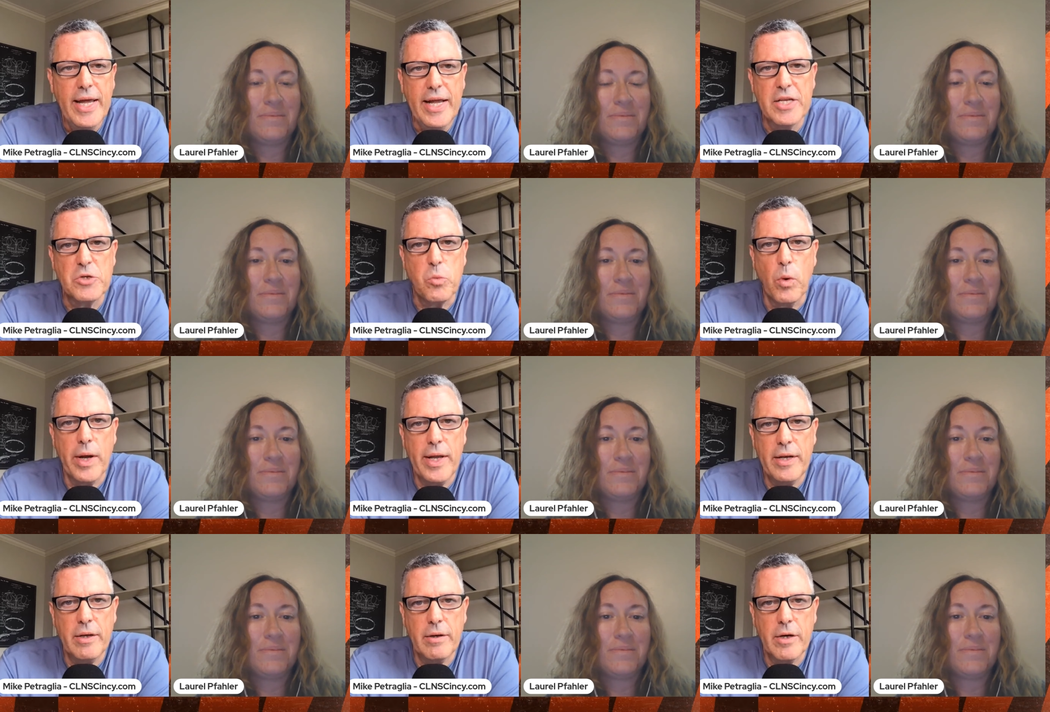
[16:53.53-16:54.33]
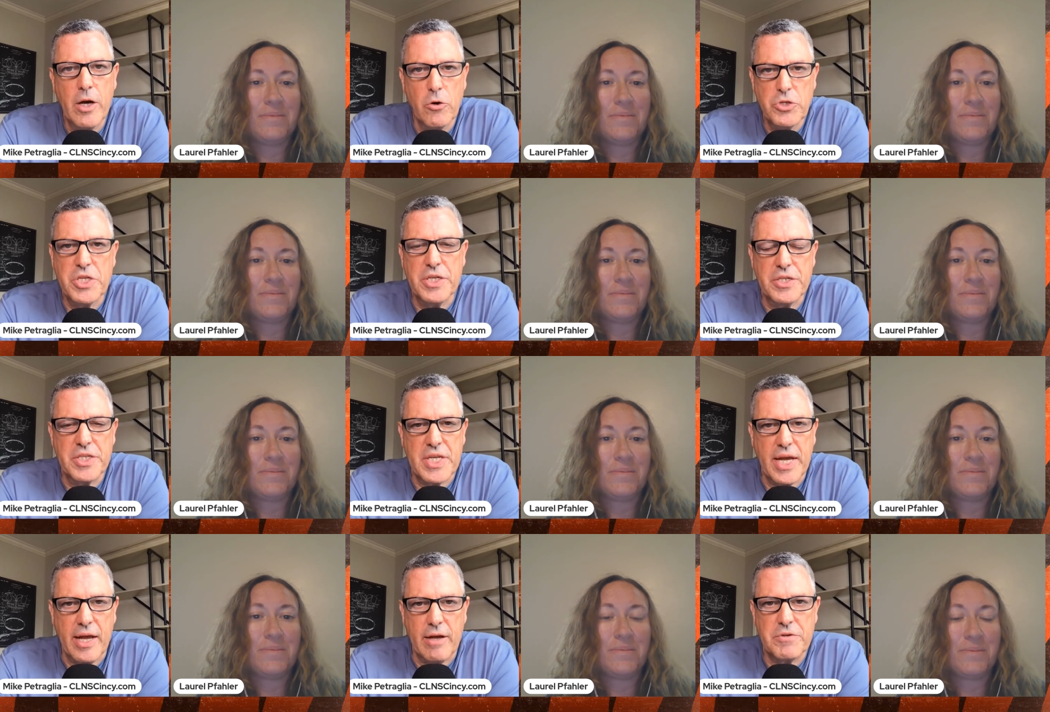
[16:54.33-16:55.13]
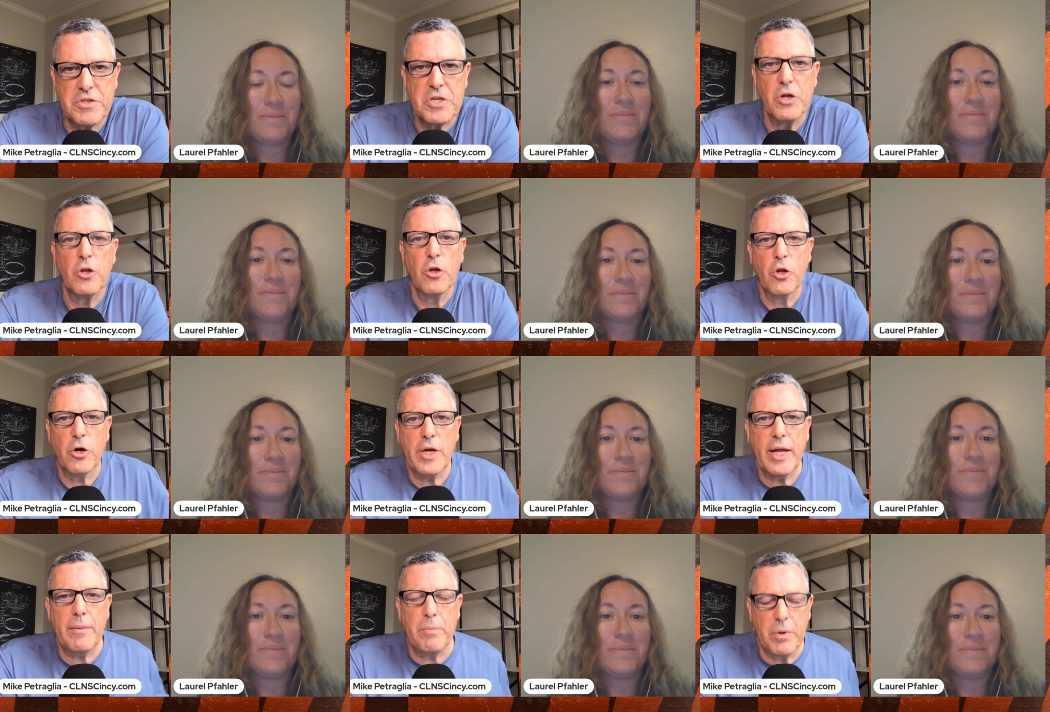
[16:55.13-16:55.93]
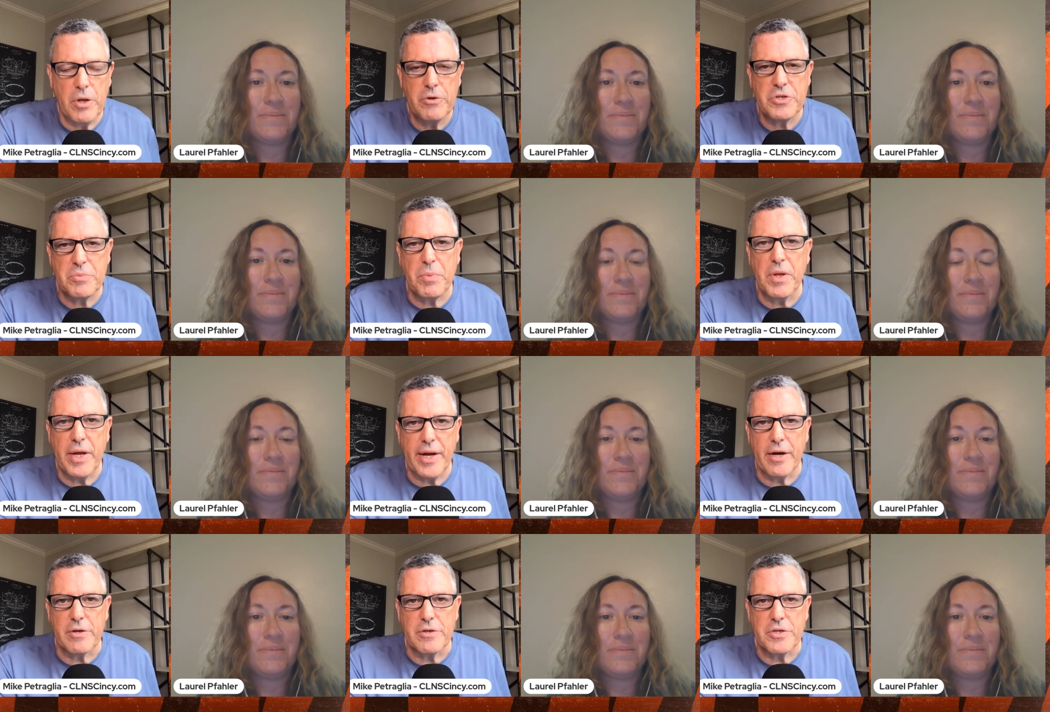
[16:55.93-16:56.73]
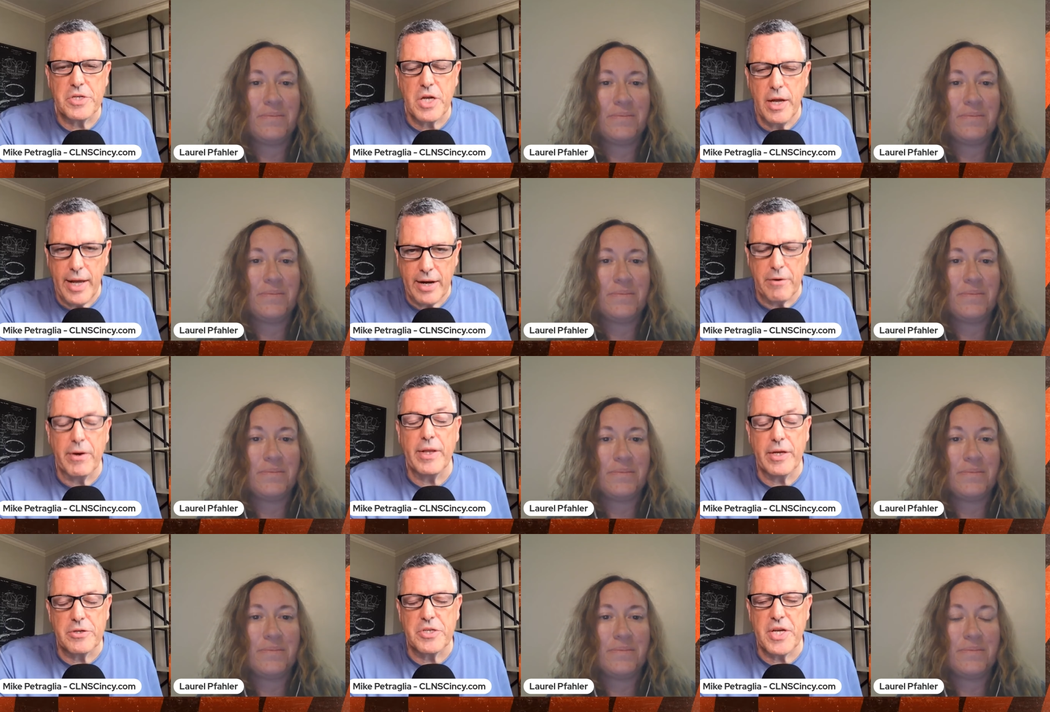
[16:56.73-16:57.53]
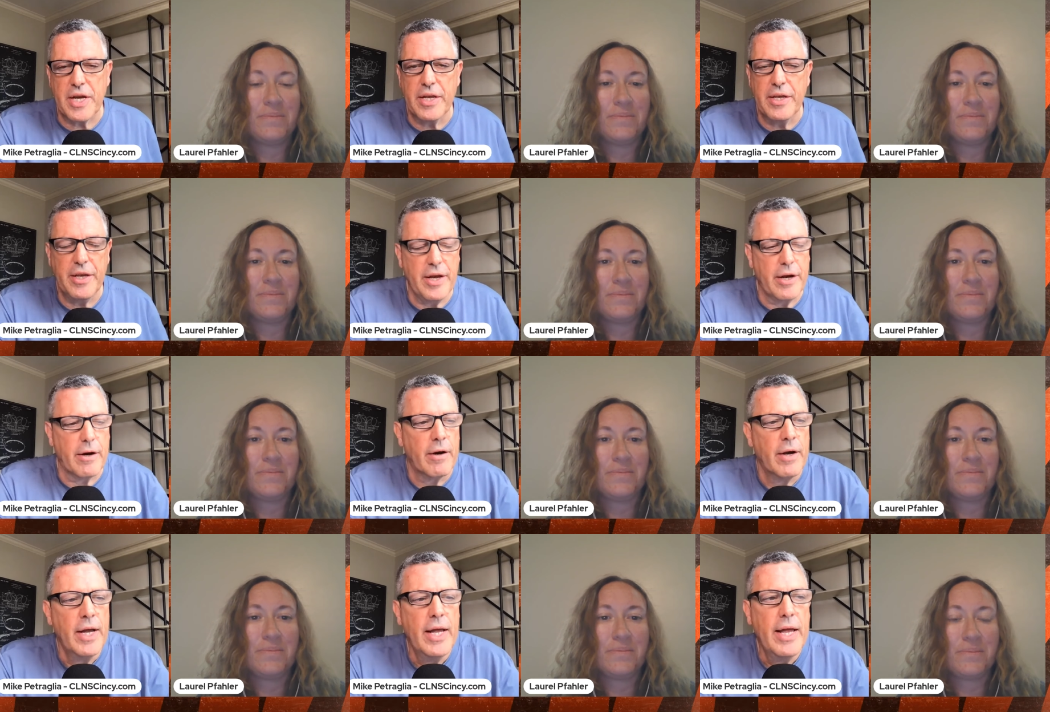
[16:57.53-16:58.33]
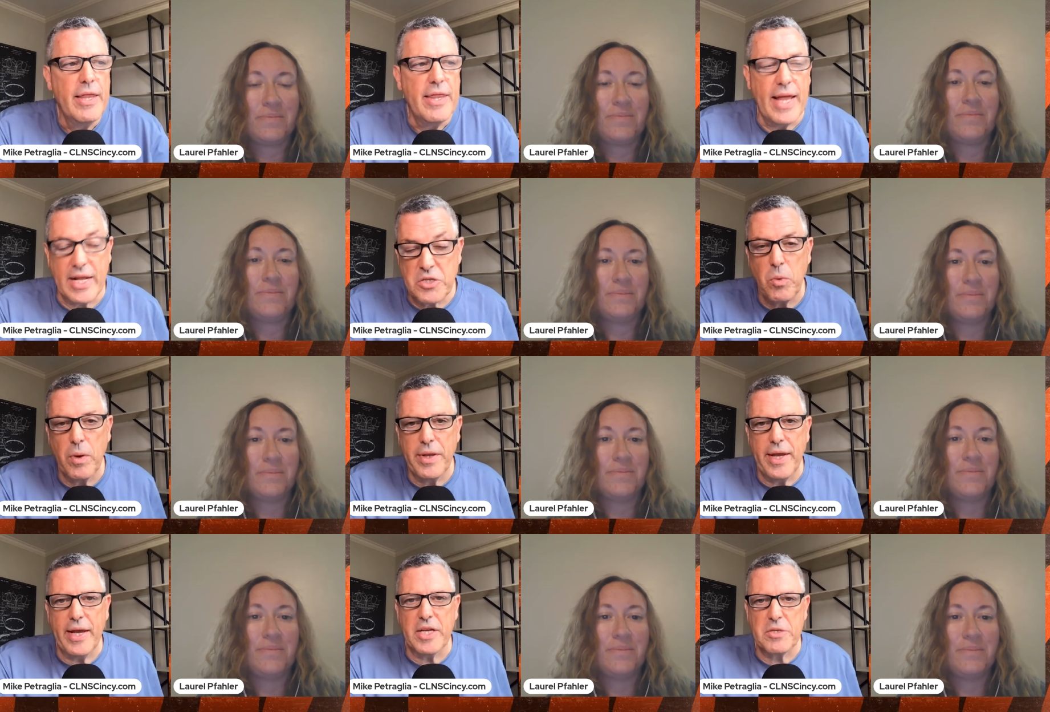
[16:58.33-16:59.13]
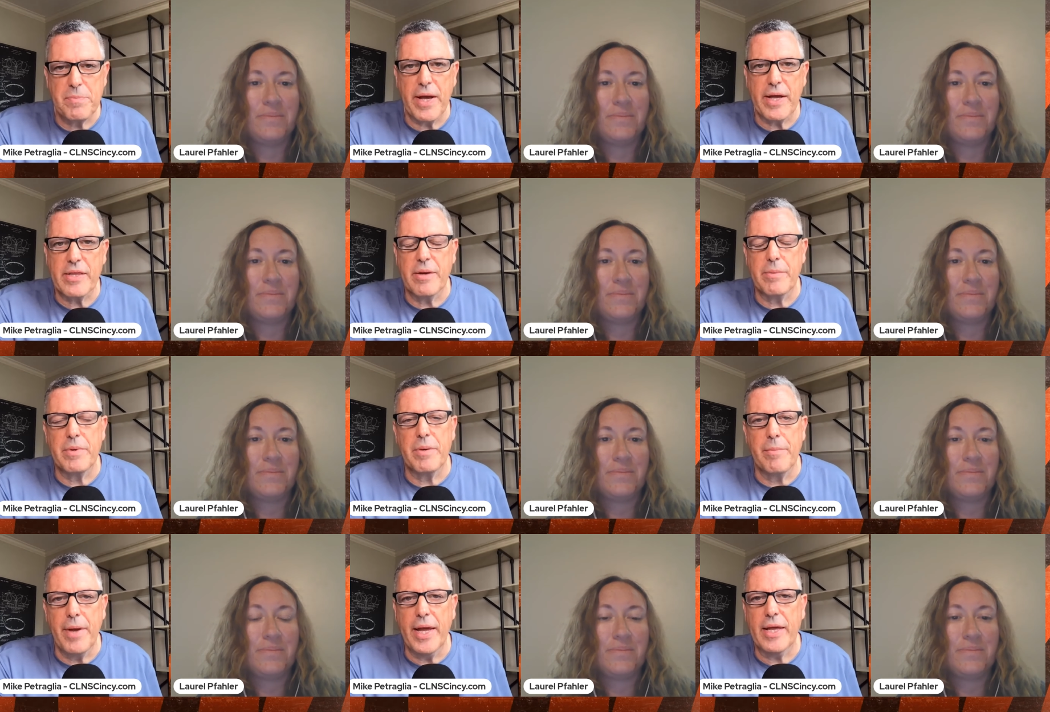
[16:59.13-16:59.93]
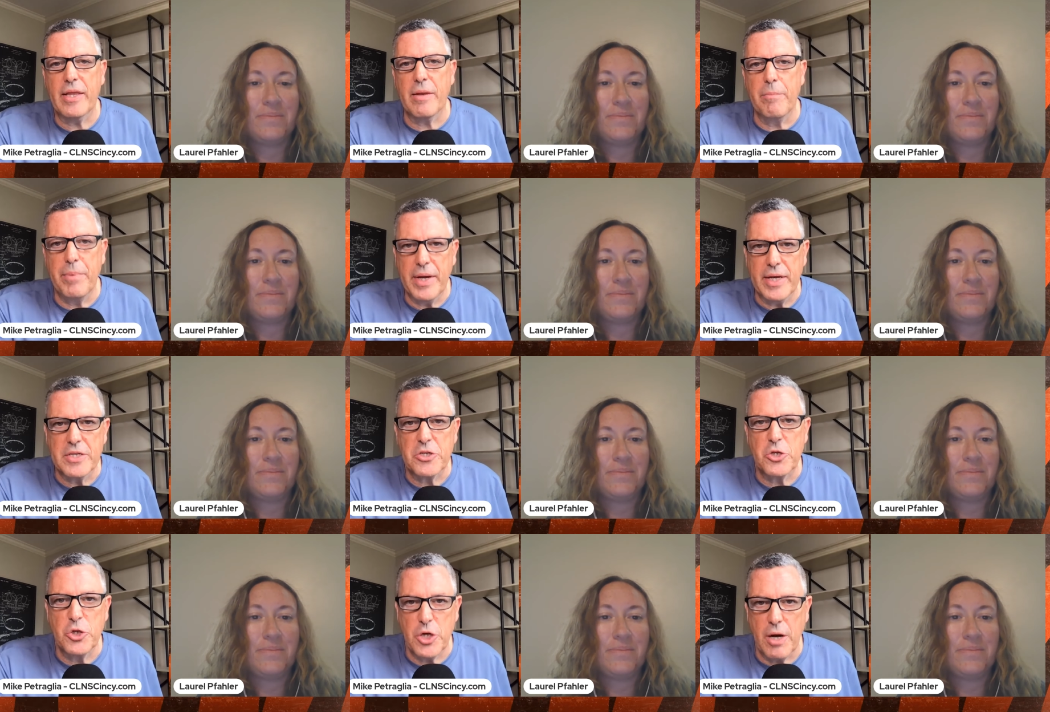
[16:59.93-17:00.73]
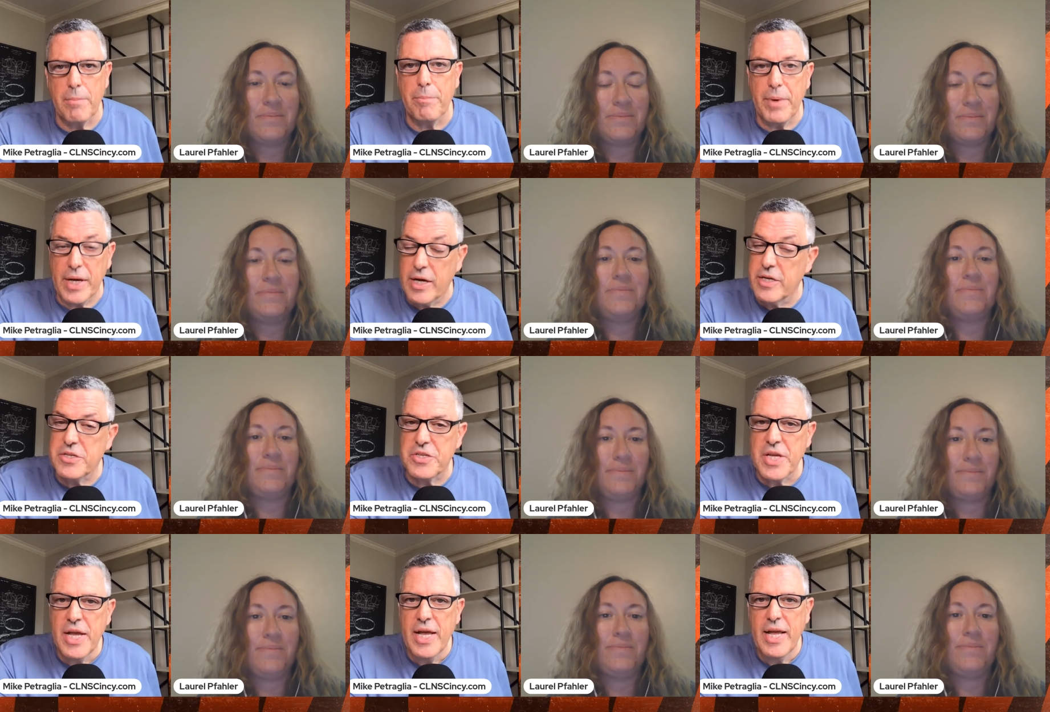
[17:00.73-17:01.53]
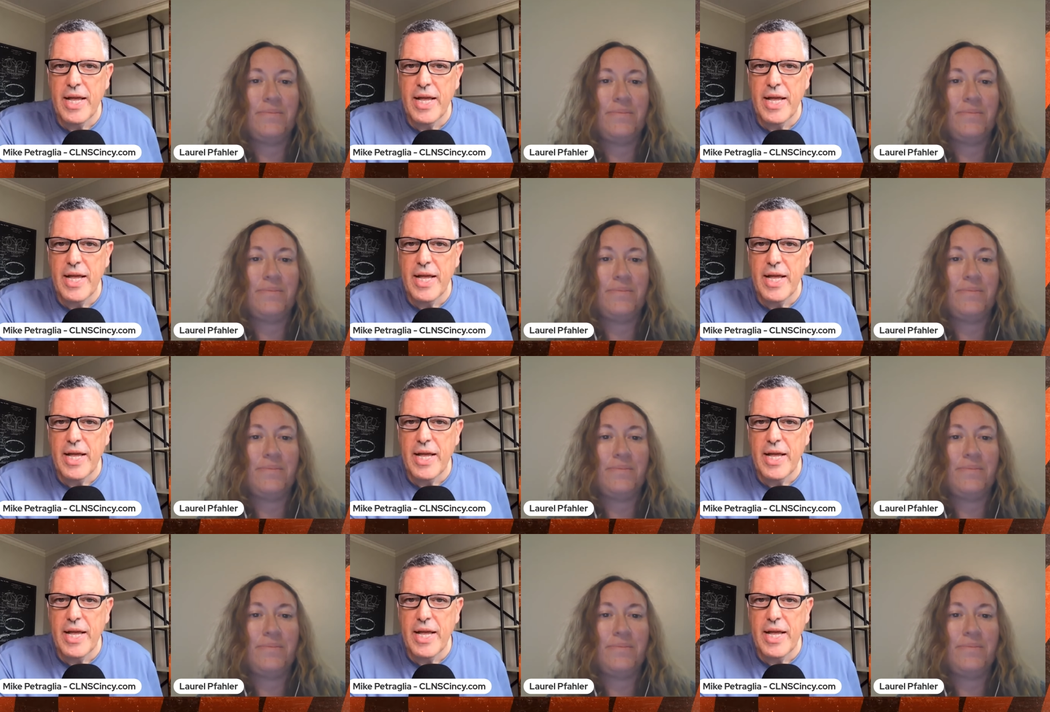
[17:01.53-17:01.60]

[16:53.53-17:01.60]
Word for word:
Speaker 1: is when coaching staffs look at those players entering their second year. That's when they expect them to make the biggest jump because